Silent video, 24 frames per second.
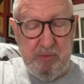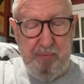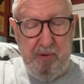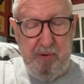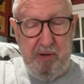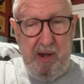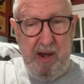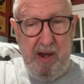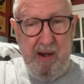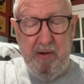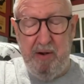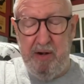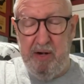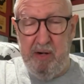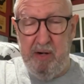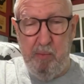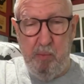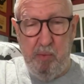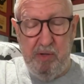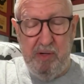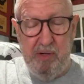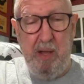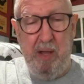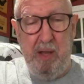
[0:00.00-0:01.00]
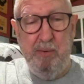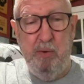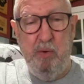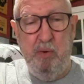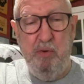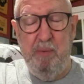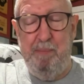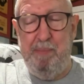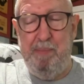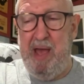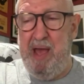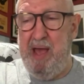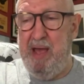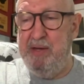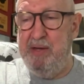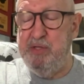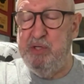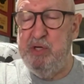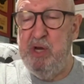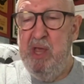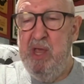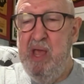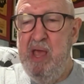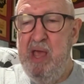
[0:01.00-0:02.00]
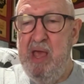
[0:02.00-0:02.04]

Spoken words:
to put air in it. It would not hold a patch.